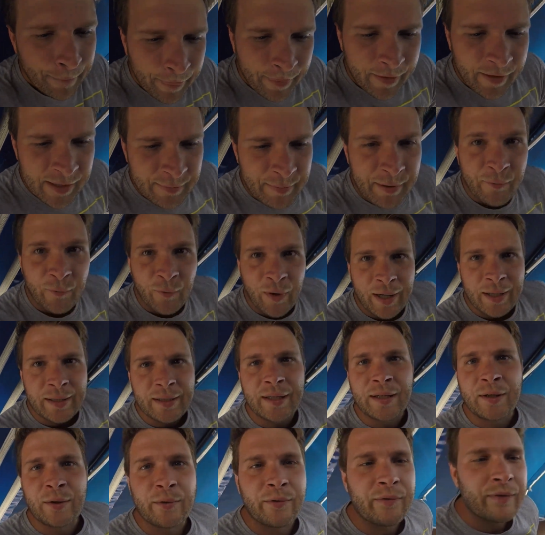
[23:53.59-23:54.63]
It's been raining
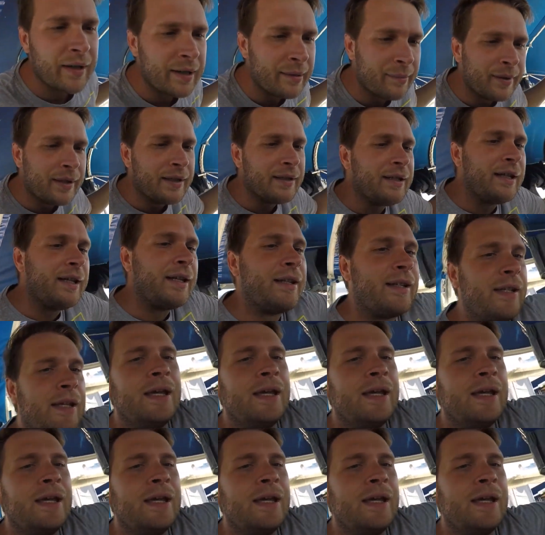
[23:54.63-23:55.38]
here a fair bit and